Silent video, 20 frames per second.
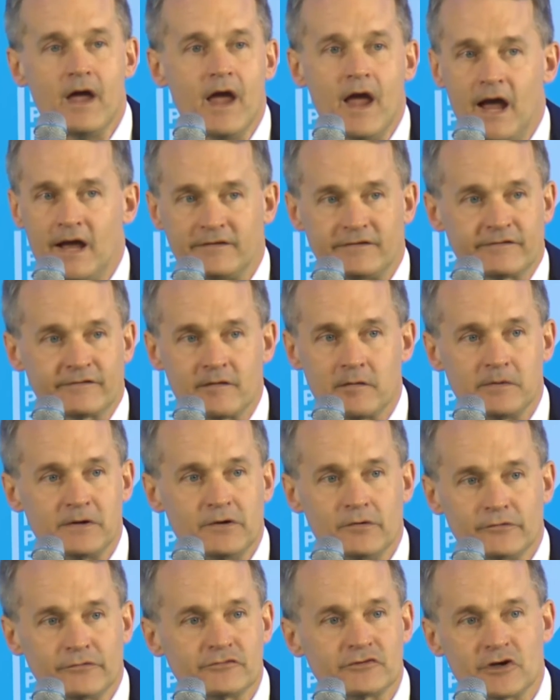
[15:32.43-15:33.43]
and somebody
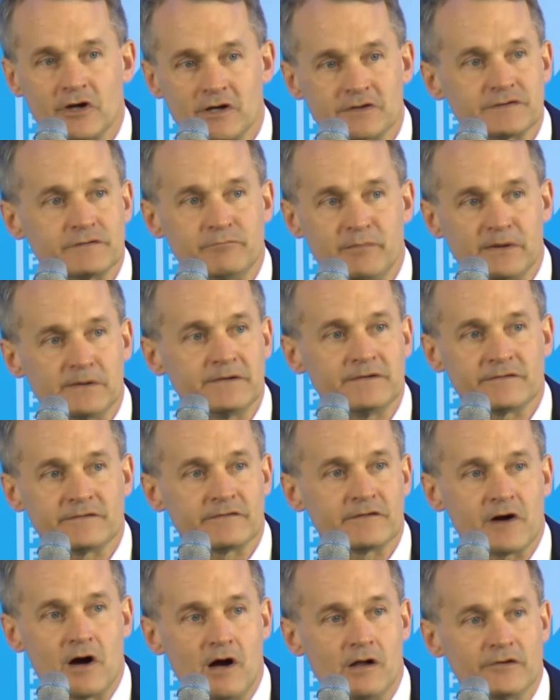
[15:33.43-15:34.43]
who's in charge of billions of
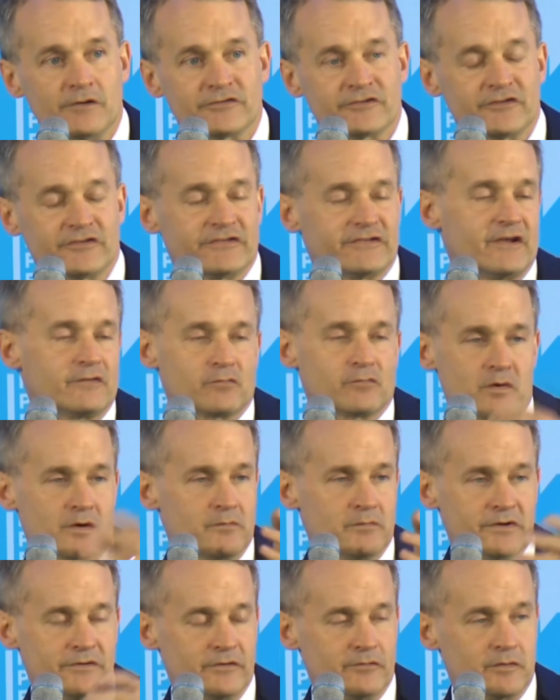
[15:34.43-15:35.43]
dollars just says, what are
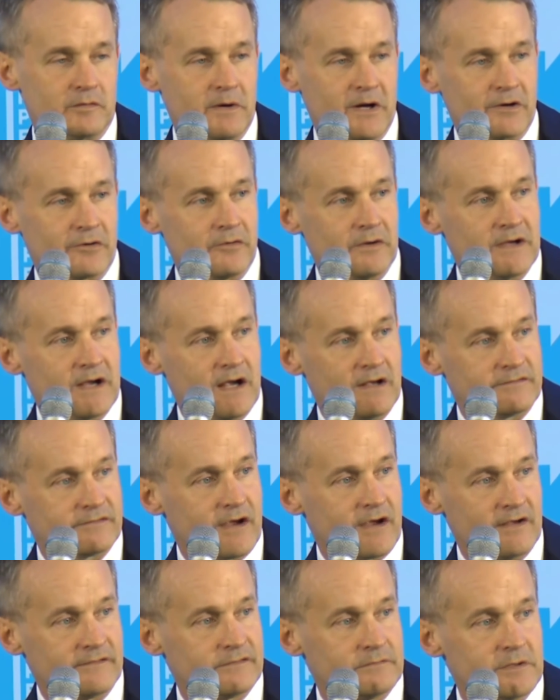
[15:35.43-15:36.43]
we doing about greenhouse
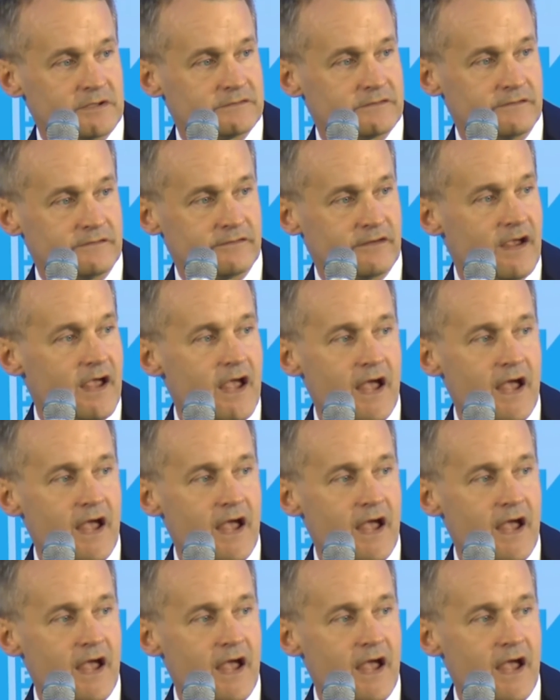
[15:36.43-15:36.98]
gas emissions?